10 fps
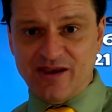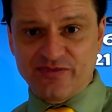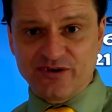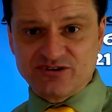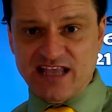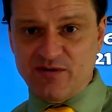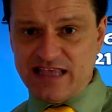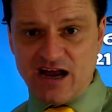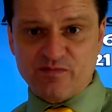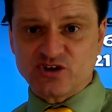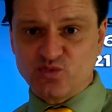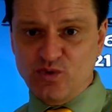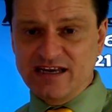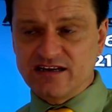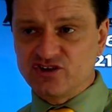on Thursday without much
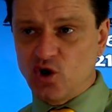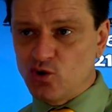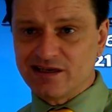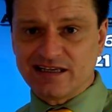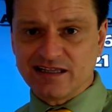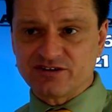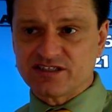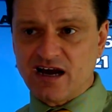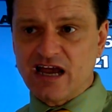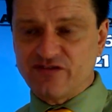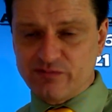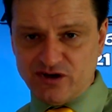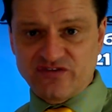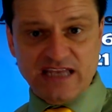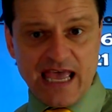wind and totally clear sky for
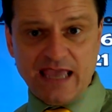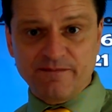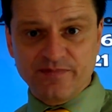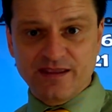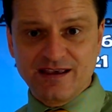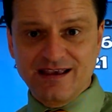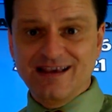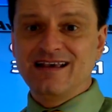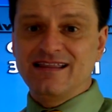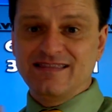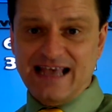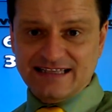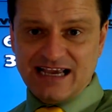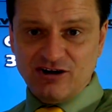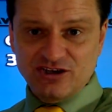much of the day.
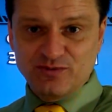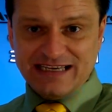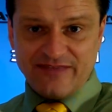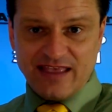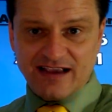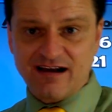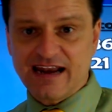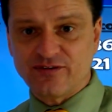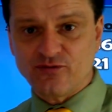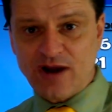That's how you would get that kind of a